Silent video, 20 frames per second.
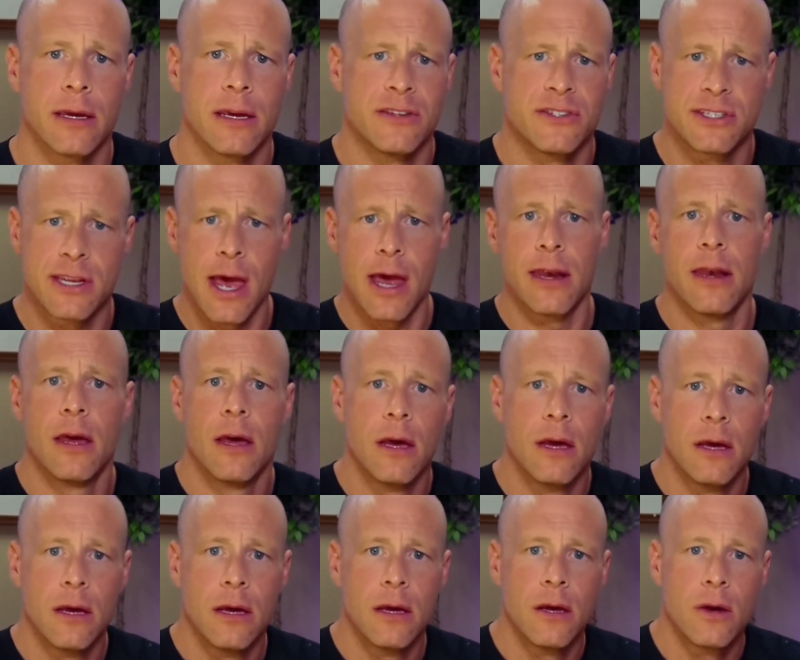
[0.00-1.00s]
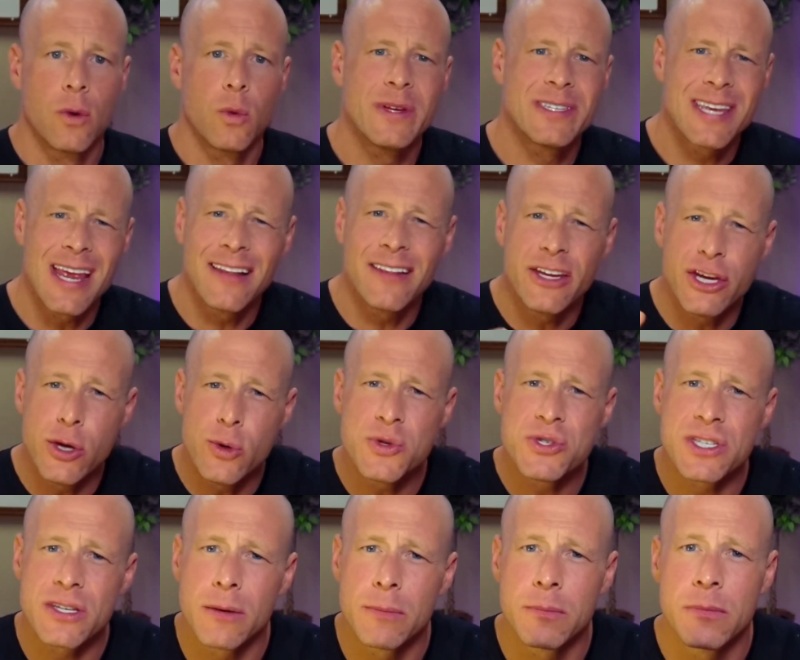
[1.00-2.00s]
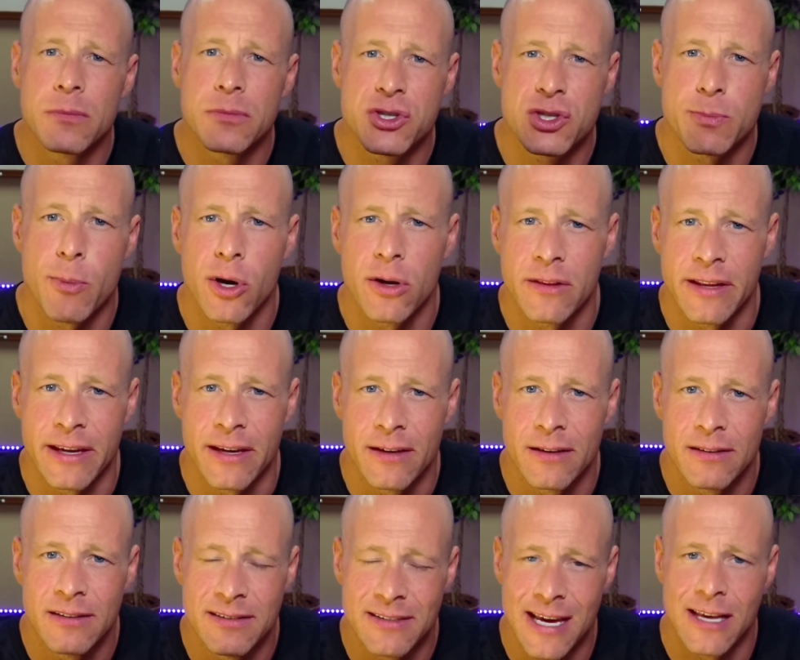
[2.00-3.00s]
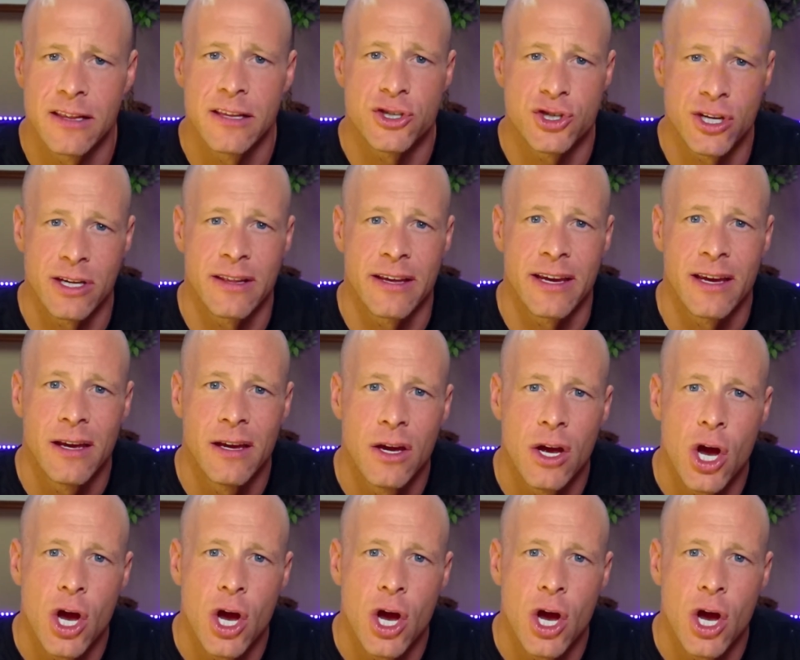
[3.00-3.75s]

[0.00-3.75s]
Instead, we say use them smartly, intelligently.